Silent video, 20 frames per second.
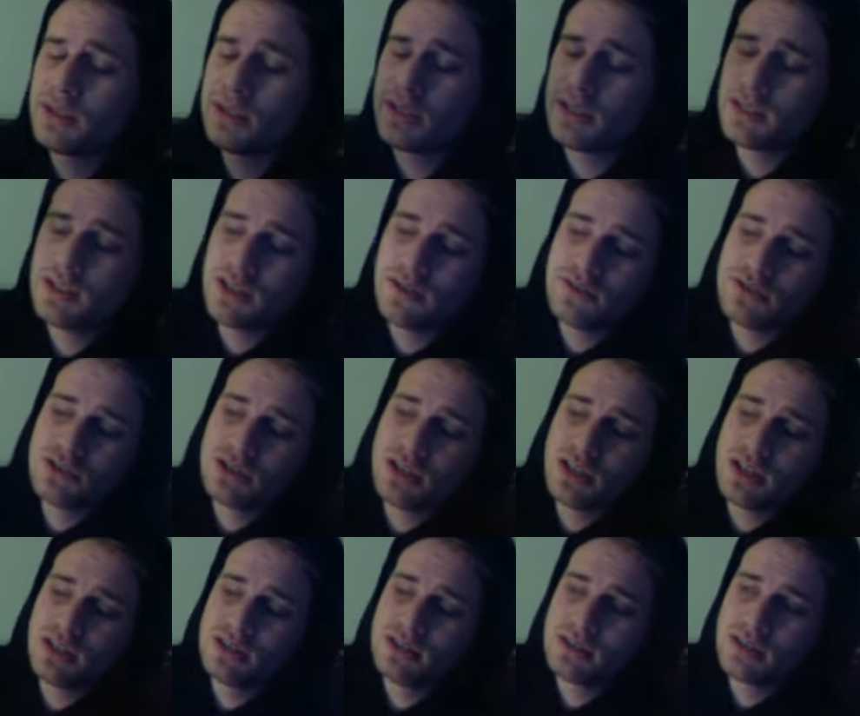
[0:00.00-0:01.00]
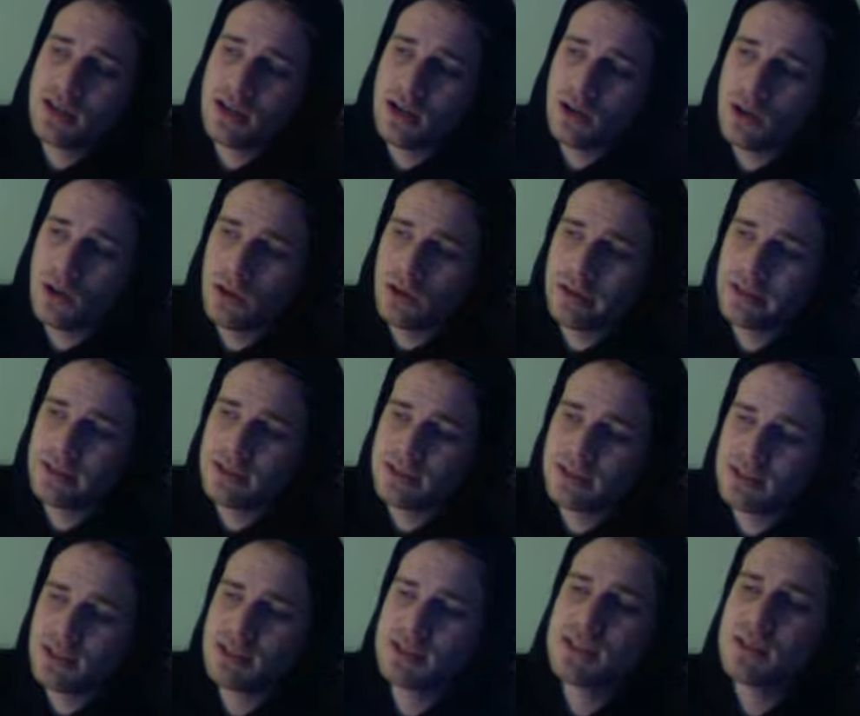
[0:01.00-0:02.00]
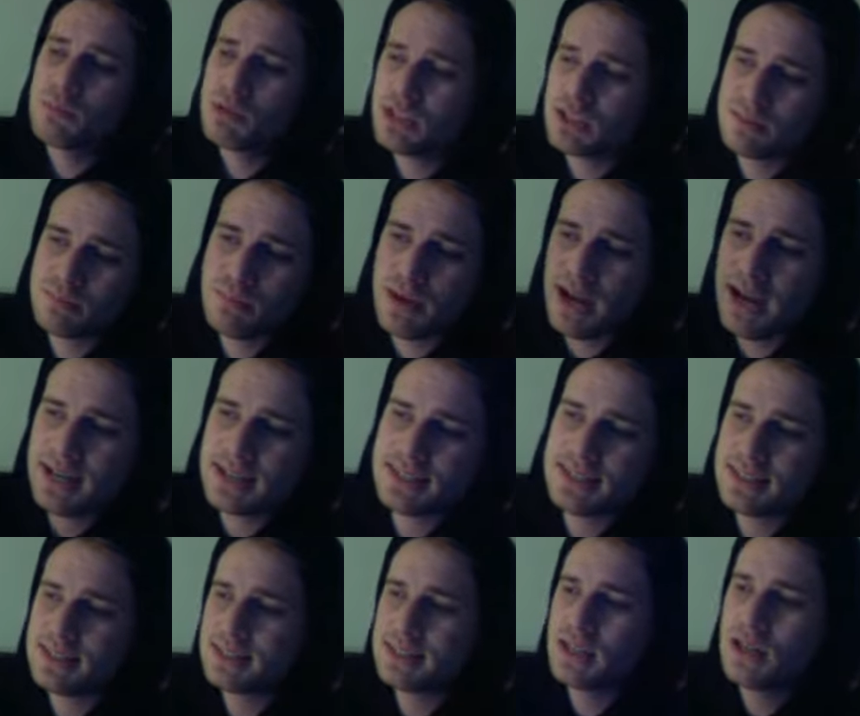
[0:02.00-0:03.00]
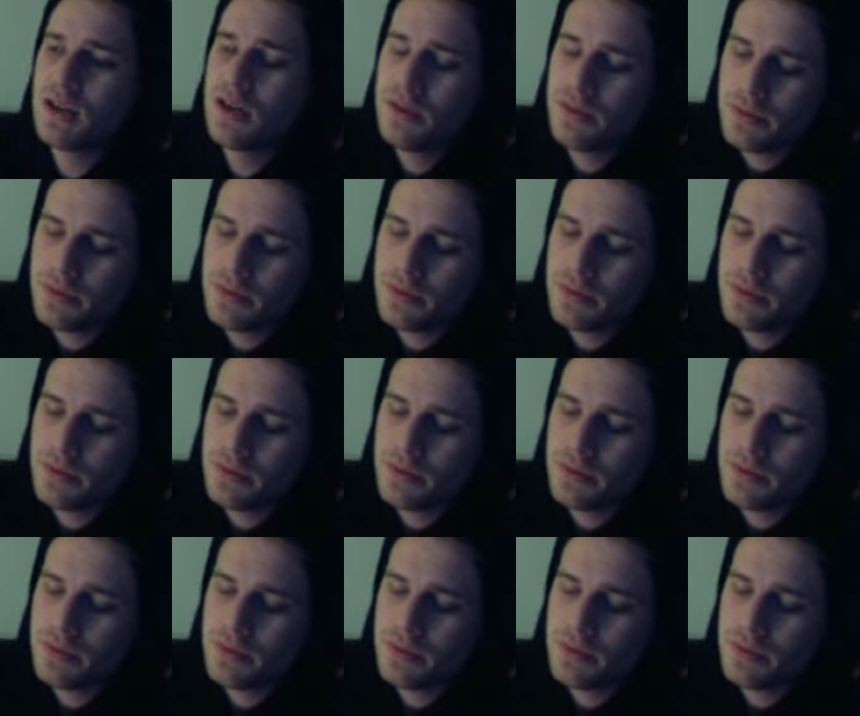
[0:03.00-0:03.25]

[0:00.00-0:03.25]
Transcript: he gives his all his system specs,